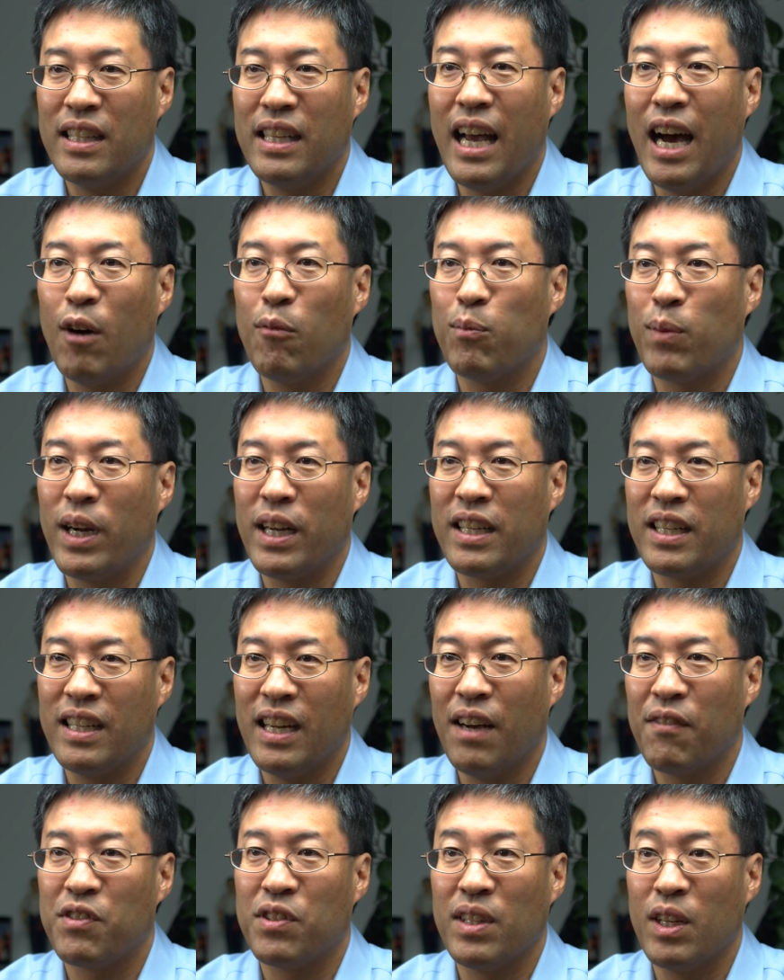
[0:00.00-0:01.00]
outbreak
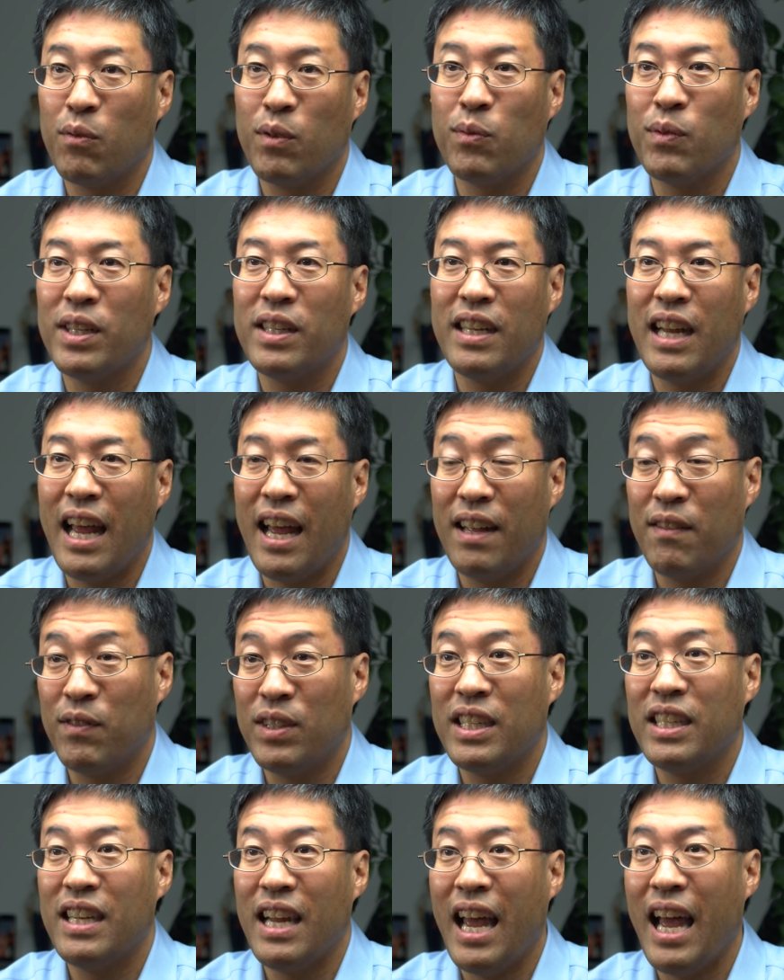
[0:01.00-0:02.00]
enough so that we
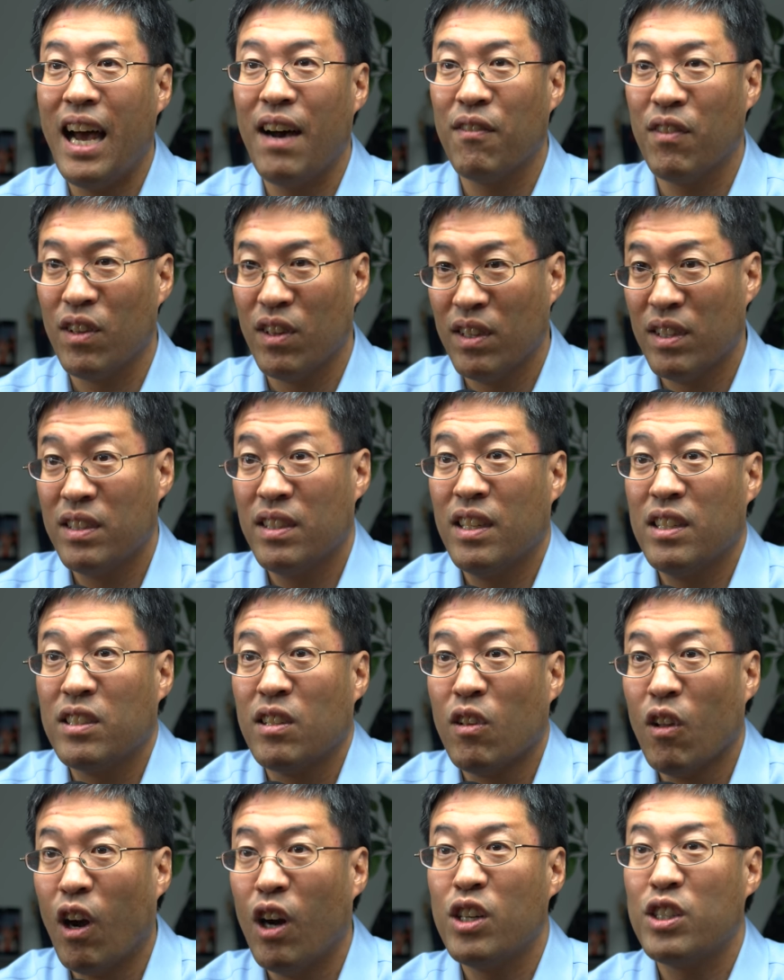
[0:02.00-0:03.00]
didn't have as
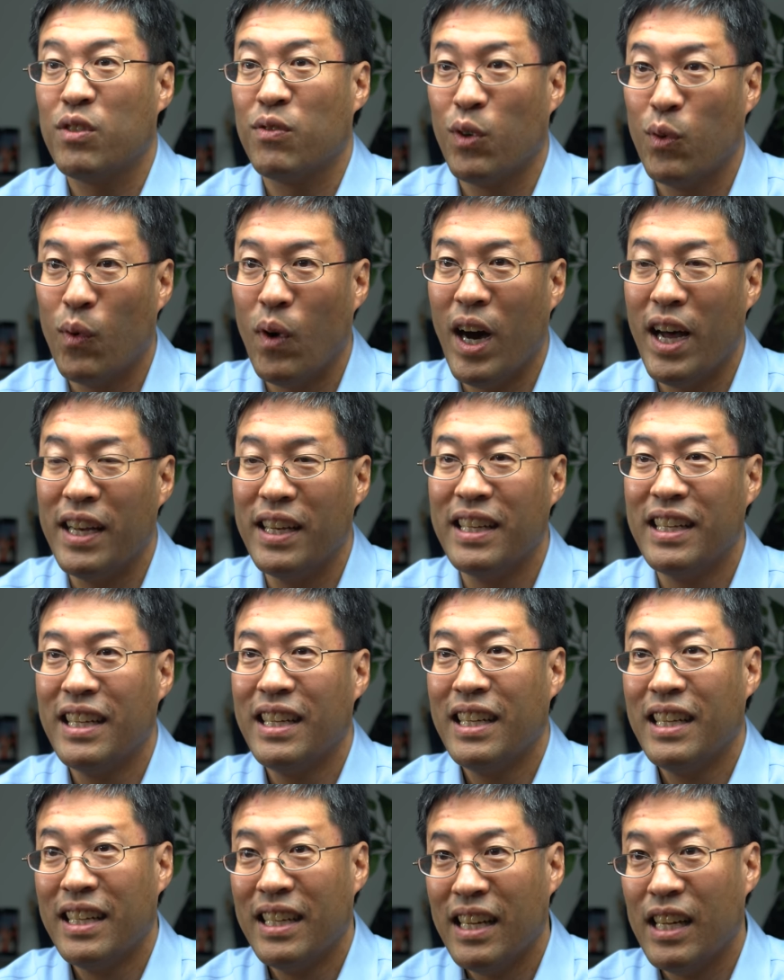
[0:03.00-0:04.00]
large of a one
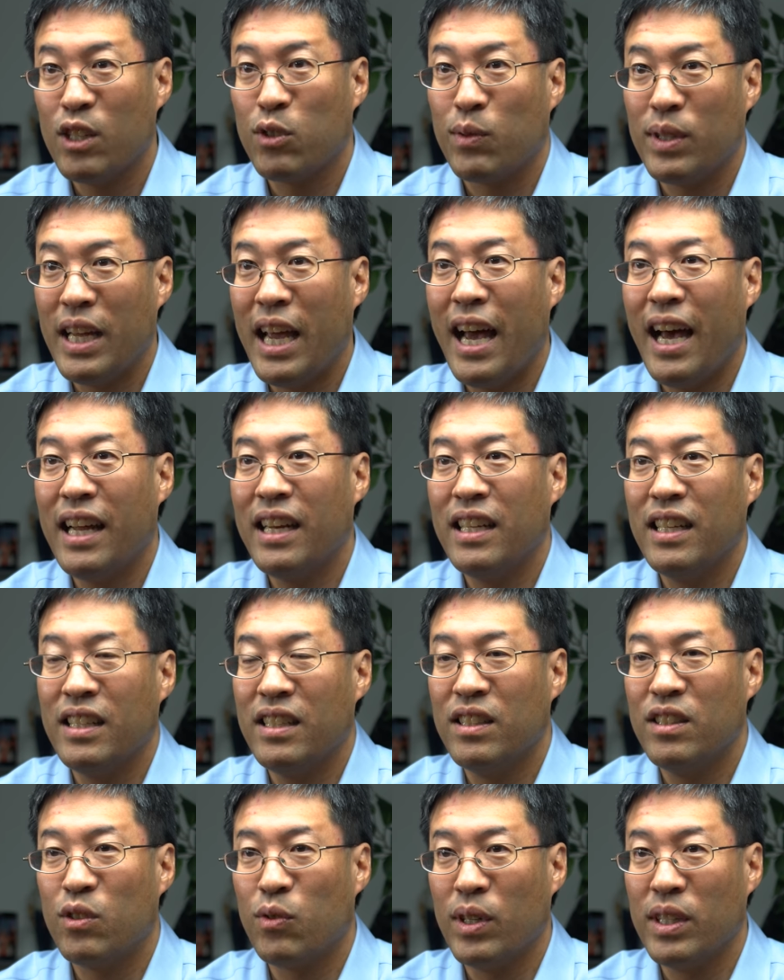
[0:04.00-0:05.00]
as we had
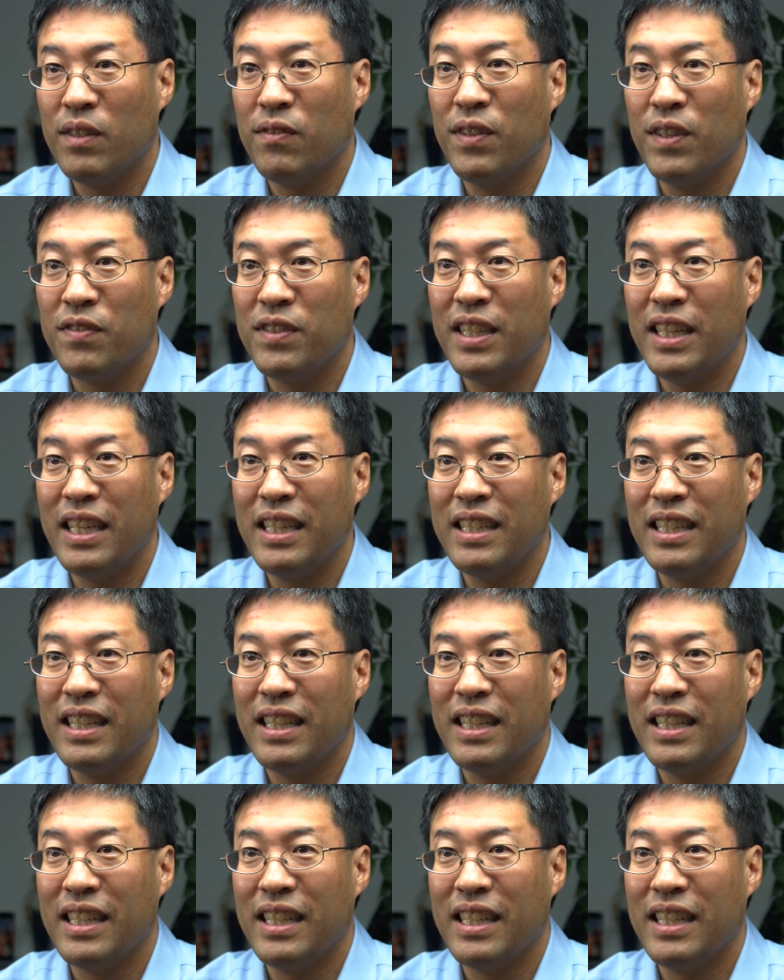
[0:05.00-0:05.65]
in 2015.